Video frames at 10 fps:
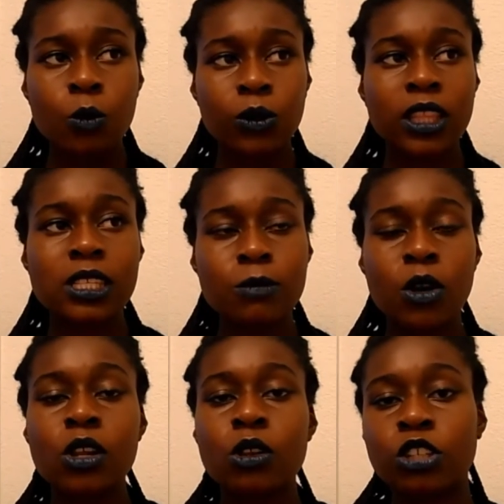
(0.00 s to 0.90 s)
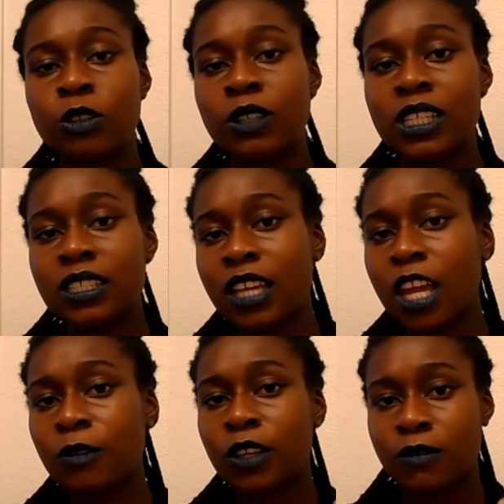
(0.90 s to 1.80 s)
with this monologue you need to
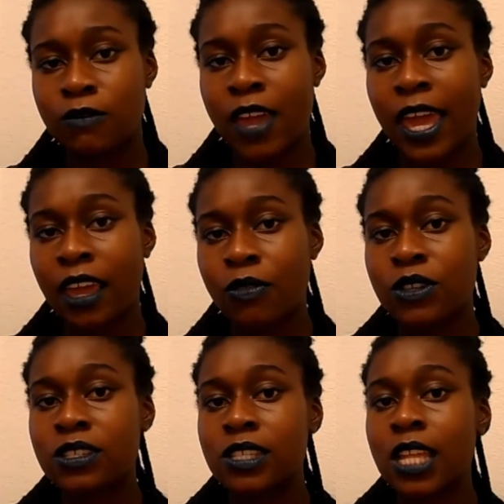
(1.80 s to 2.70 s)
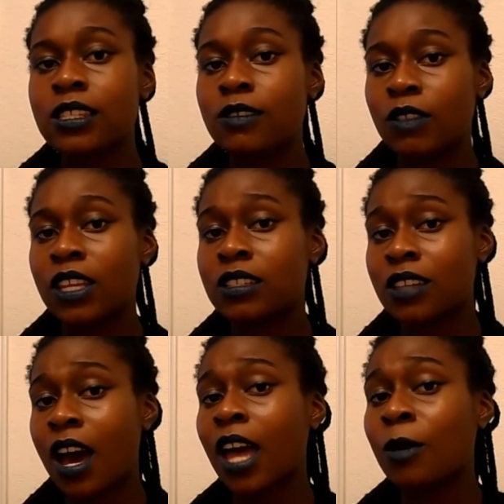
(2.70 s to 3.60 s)
kind of convey the sense of the
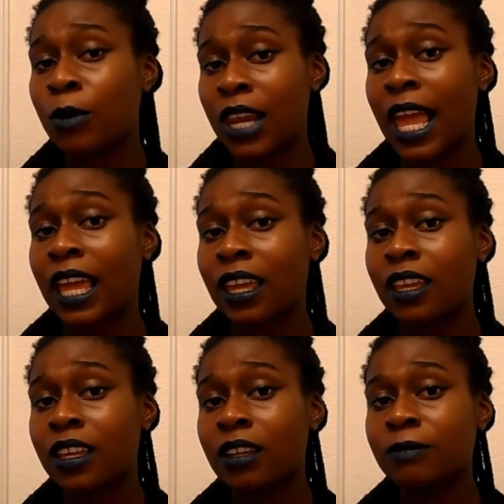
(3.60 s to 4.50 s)
entire play